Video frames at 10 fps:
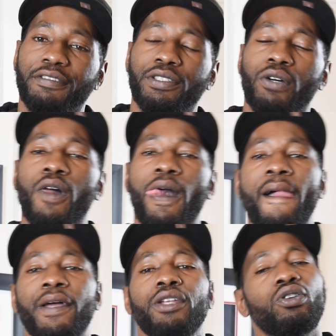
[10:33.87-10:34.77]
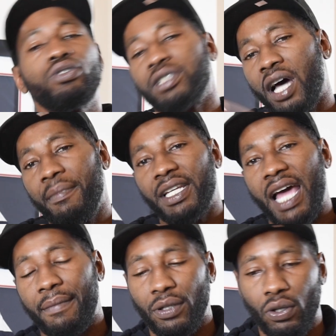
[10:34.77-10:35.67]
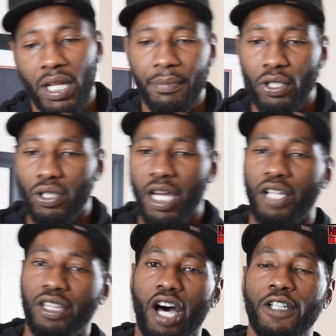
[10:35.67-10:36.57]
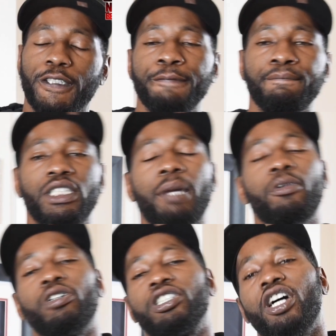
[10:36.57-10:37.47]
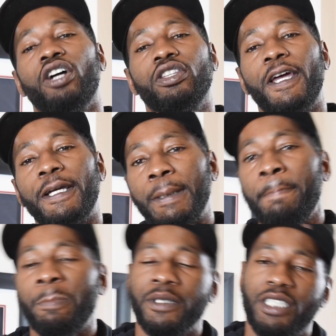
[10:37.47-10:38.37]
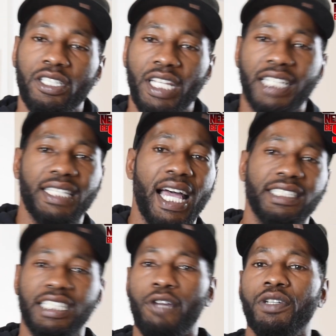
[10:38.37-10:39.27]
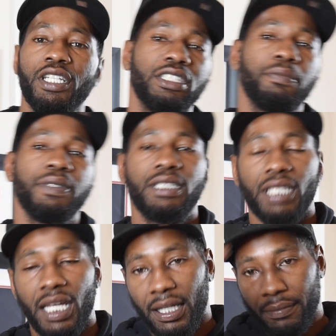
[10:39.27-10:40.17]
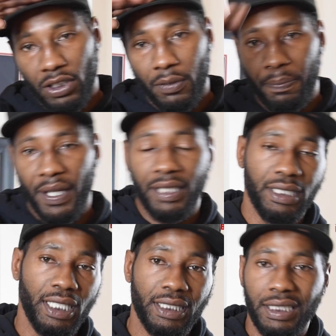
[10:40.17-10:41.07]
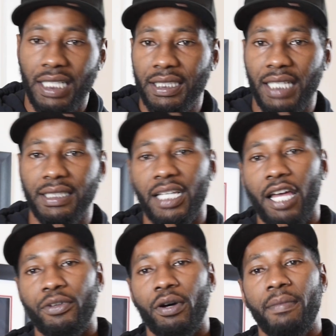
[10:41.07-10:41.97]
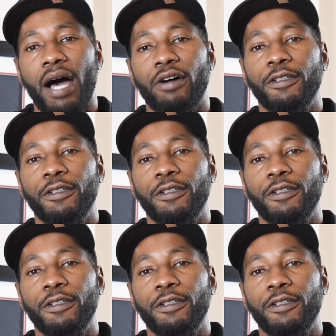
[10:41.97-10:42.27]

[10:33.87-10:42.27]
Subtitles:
So, comment down below. Let me know y'all thoughts. Tell me what y'all think. Till next time, say what needs to be said. Mr. Pick Six, Sante Samuel, I'm out.